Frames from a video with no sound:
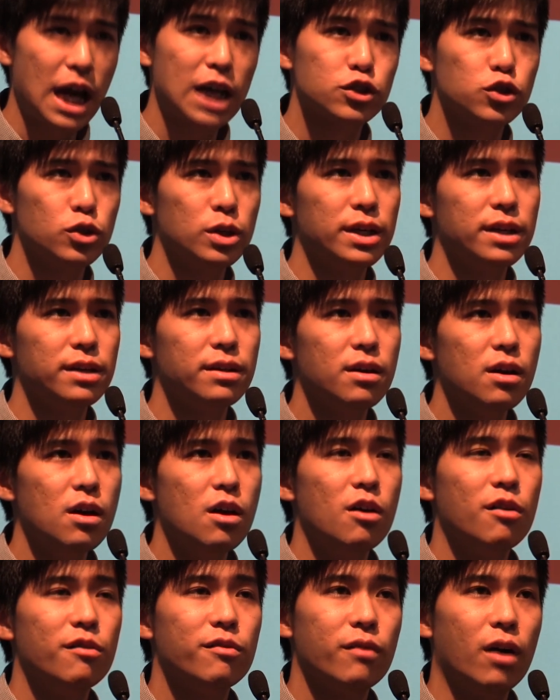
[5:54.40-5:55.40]
actually
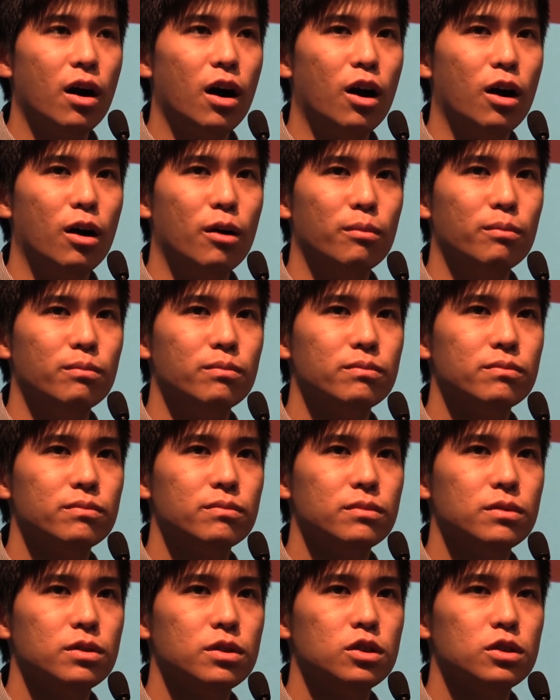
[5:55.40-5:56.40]
um,
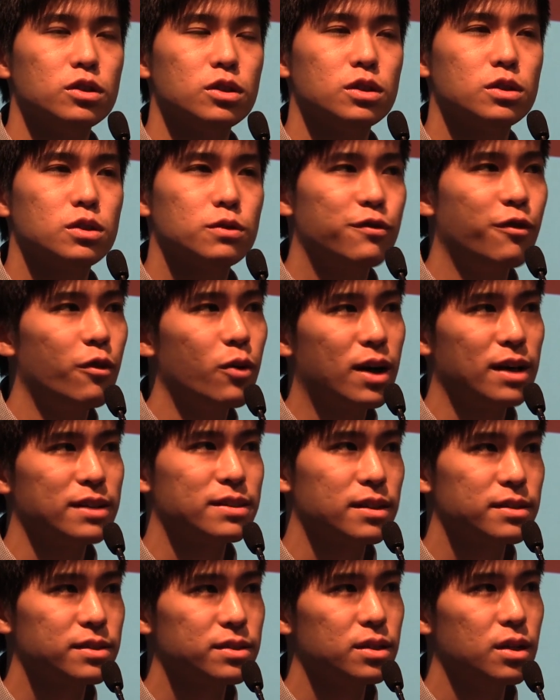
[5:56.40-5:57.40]

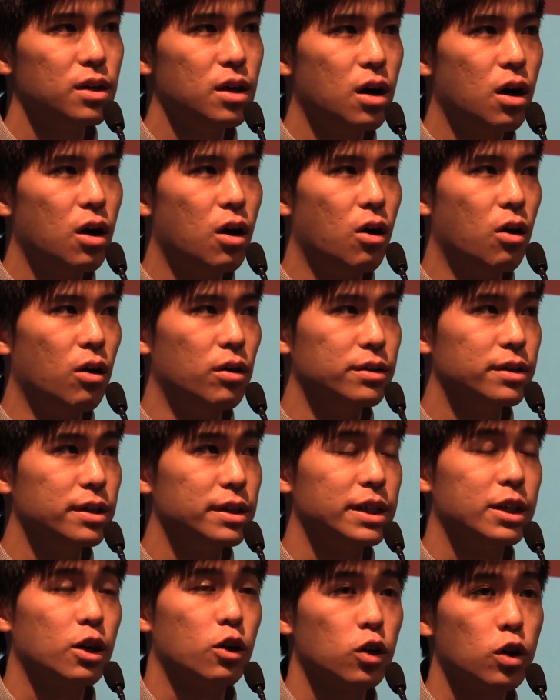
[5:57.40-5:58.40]
focuses on
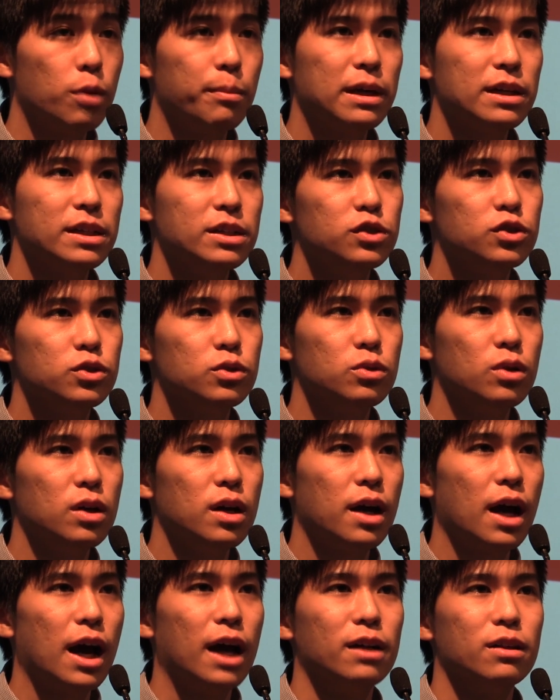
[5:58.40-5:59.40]
the economic
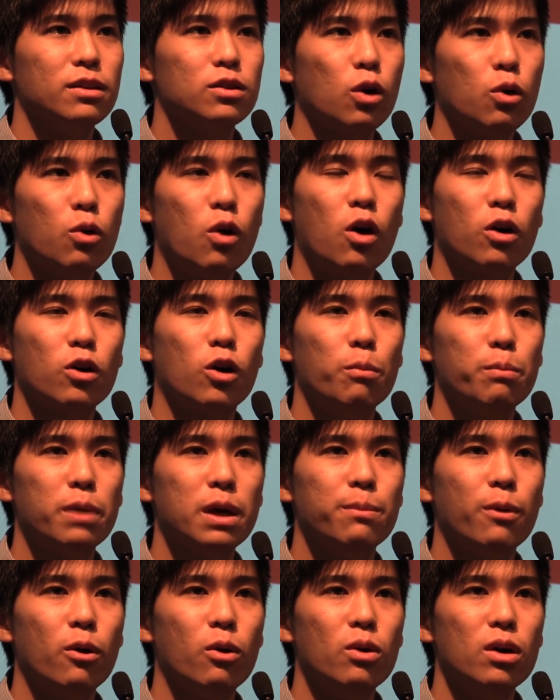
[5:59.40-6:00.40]
issue and told Hong Kong
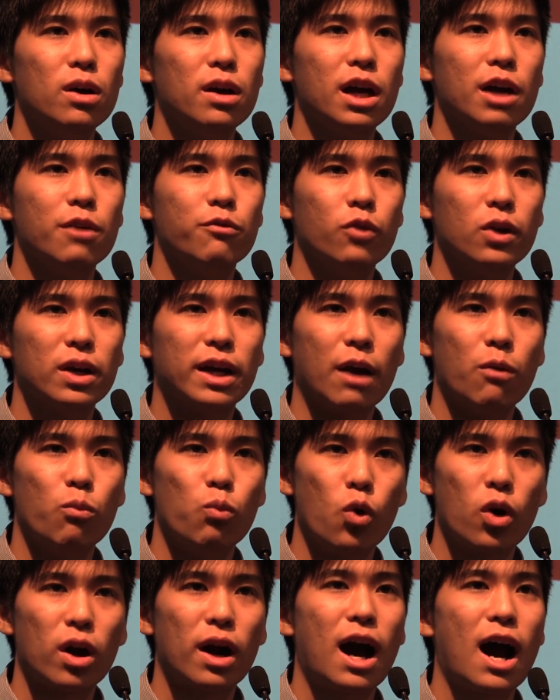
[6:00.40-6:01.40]
people if we
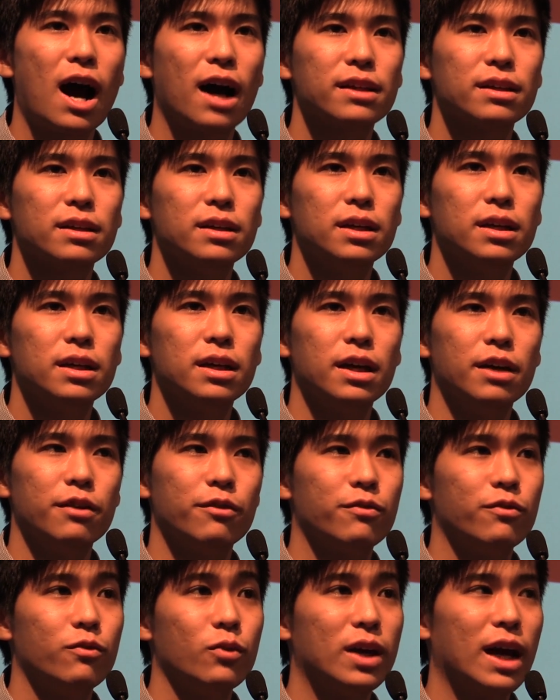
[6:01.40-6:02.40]
can work hard
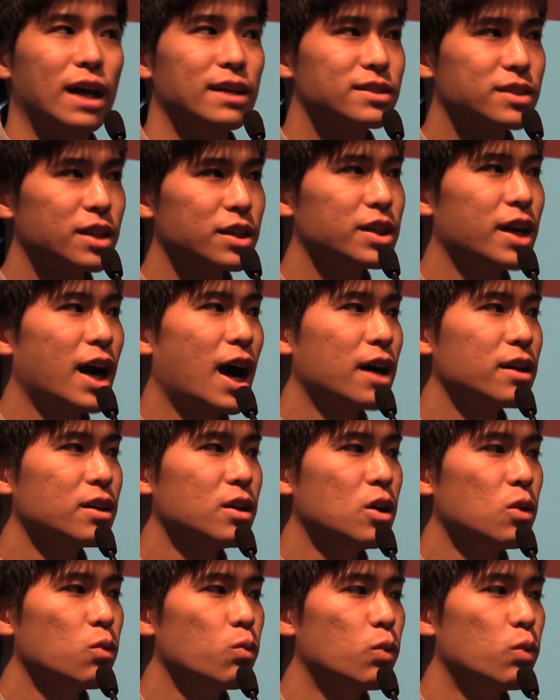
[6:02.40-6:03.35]
if we can study hard,